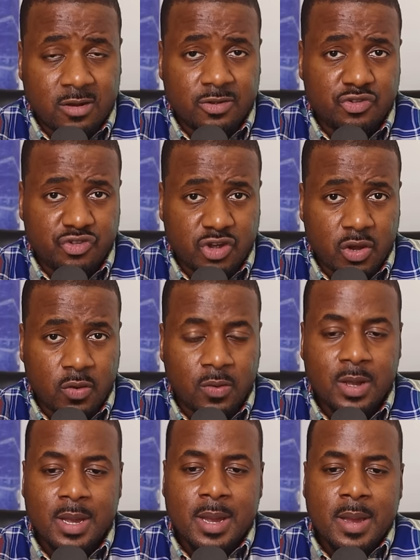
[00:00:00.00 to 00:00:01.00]
on the
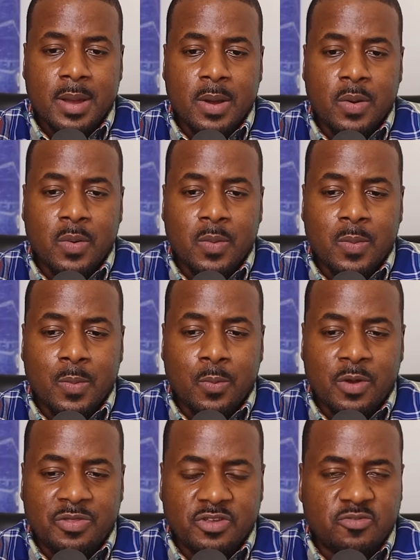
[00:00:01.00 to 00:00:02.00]
show
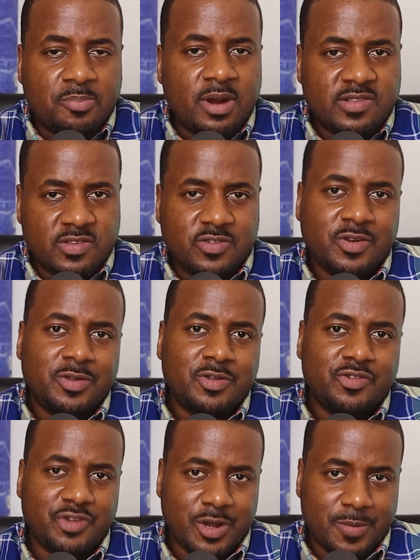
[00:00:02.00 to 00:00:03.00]
with his presence on
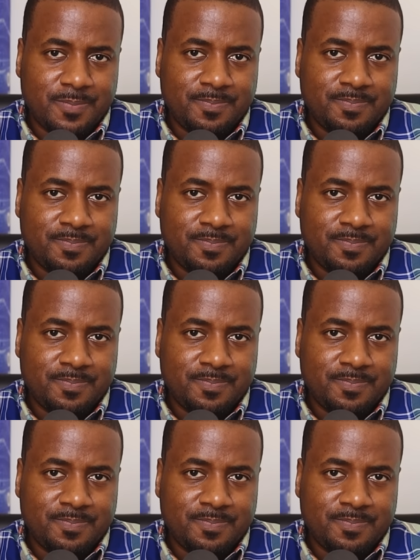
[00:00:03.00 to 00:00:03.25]
the show,